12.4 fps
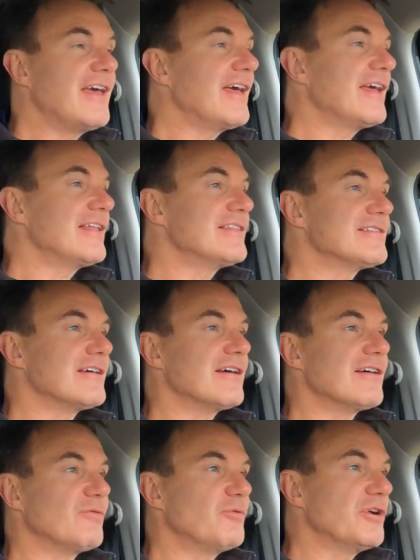and
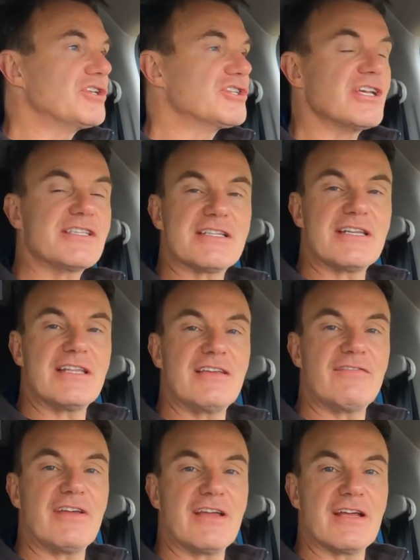we're just
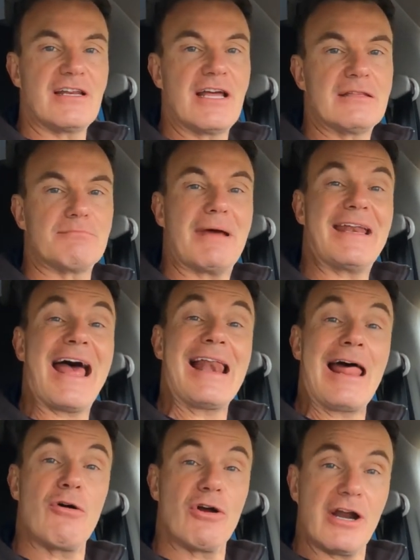leaving
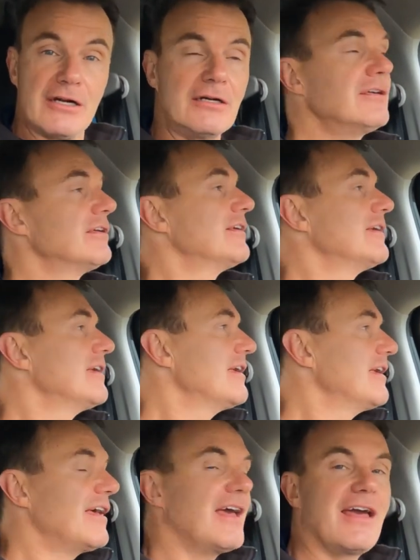Landmannalaugar,
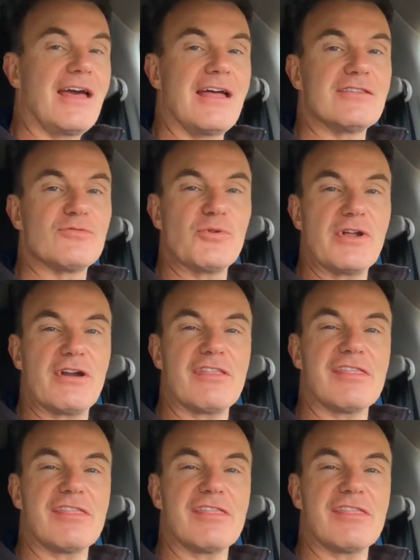and we are